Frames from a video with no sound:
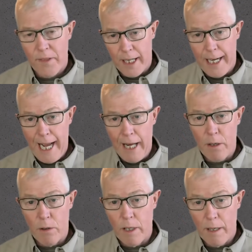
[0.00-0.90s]
The
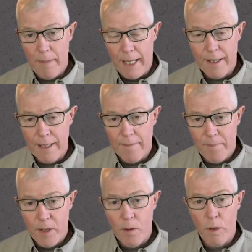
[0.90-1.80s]
category method,
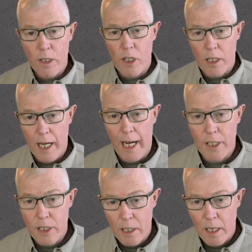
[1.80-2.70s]
which
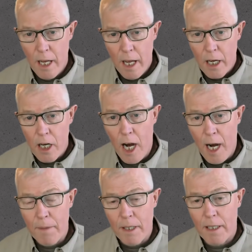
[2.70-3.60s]
has
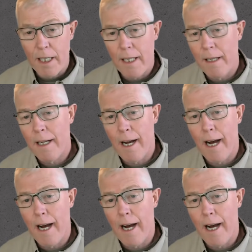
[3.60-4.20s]
commonly